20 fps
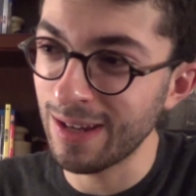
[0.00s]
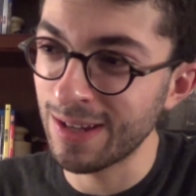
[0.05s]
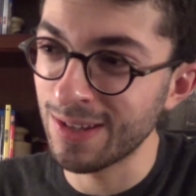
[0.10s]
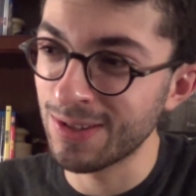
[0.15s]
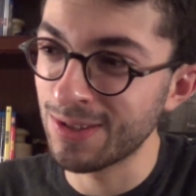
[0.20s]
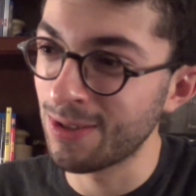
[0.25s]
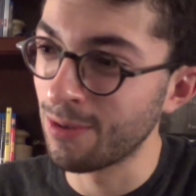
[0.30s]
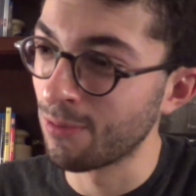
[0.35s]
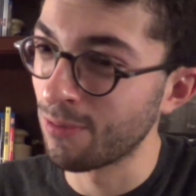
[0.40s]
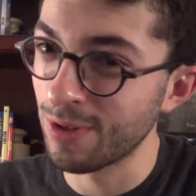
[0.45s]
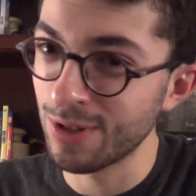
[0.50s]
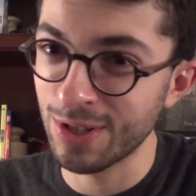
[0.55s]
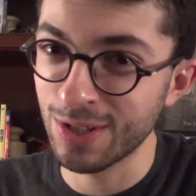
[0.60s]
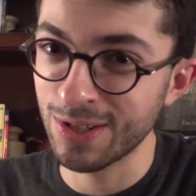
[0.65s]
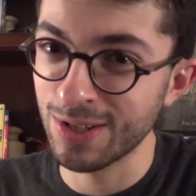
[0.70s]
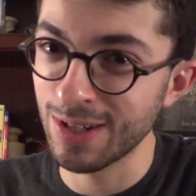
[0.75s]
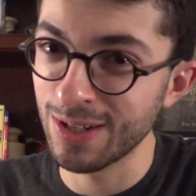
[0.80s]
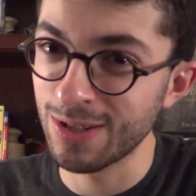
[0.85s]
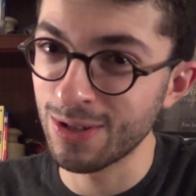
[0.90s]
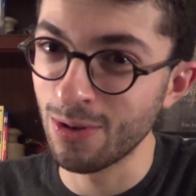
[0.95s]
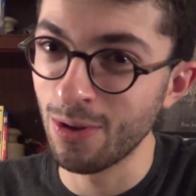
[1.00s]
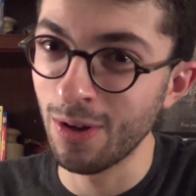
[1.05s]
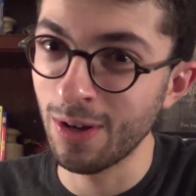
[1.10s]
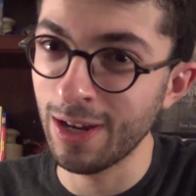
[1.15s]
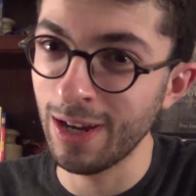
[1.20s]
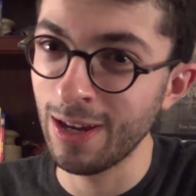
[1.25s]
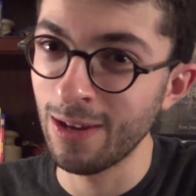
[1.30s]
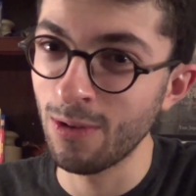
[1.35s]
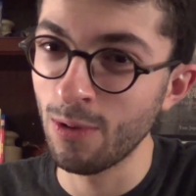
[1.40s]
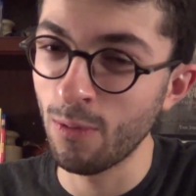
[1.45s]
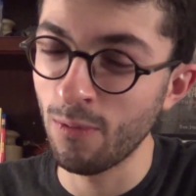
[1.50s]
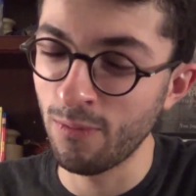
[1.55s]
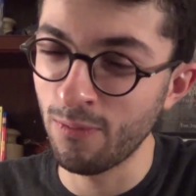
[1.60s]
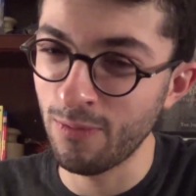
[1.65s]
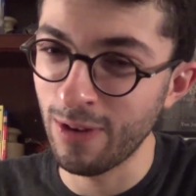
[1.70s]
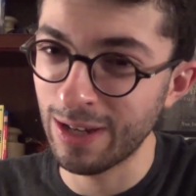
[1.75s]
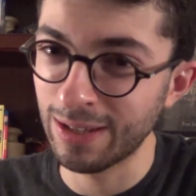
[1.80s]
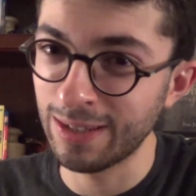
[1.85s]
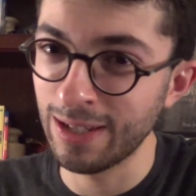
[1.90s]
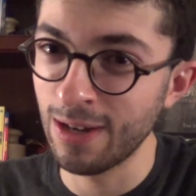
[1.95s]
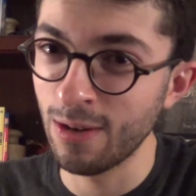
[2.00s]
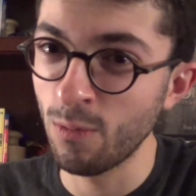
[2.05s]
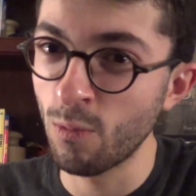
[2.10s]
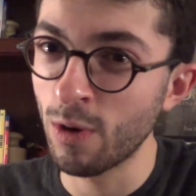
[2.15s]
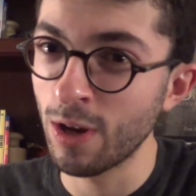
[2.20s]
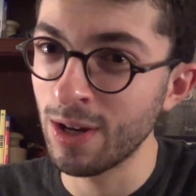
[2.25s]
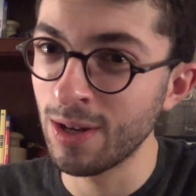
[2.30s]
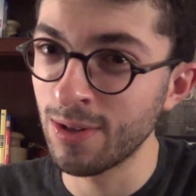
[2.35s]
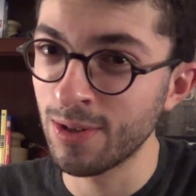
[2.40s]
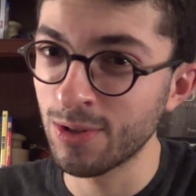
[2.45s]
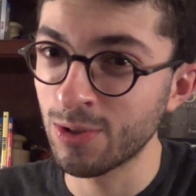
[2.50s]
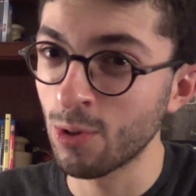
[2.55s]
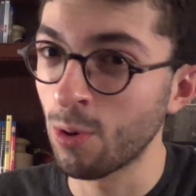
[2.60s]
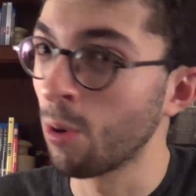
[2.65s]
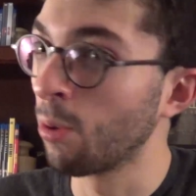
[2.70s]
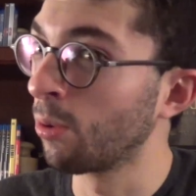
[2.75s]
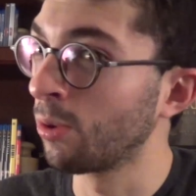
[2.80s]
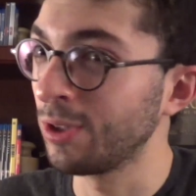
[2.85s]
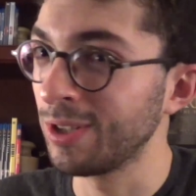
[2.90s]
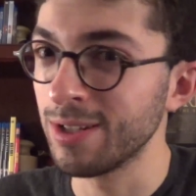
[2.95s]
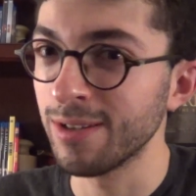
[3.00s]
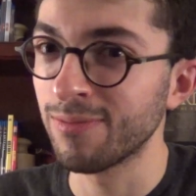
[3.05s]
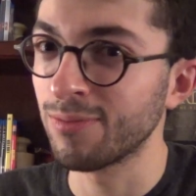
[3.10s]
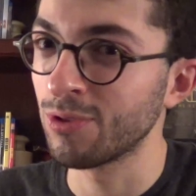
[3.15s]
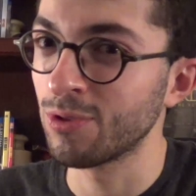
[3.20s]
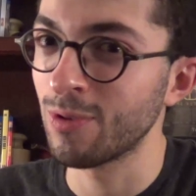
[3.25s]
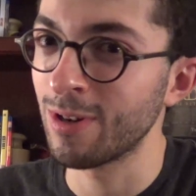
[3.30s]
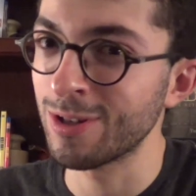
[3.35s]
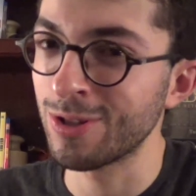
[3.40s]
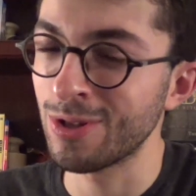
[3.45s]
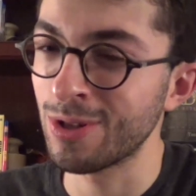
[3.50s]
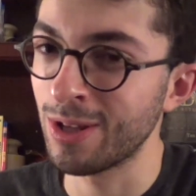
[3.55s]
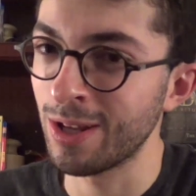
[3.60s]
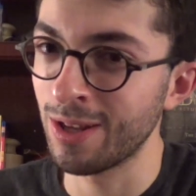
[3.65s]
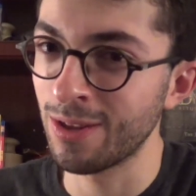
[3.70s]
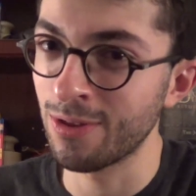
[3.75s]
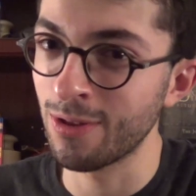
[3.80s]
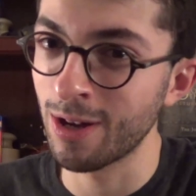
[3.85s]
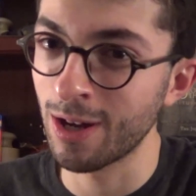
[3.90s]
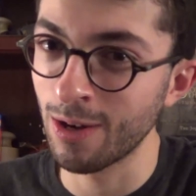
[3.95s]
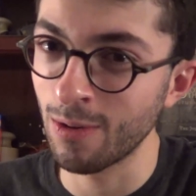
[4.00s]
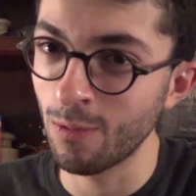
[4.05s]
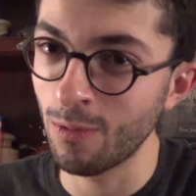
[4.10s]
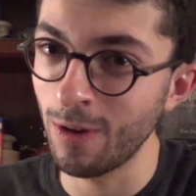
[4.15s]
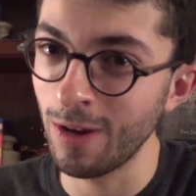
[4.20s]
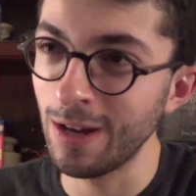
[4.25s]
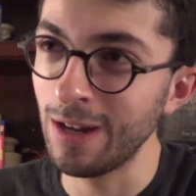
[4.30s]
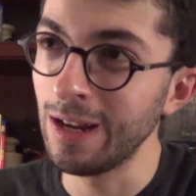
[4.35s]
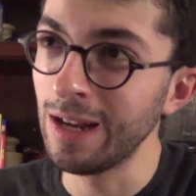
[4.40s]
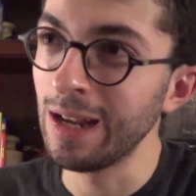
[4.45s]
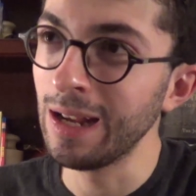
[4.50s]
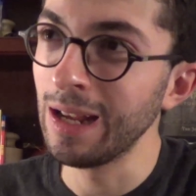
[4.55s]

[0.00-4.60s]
is the risks it took and the fact that it went in a totally different direction than I thought it would.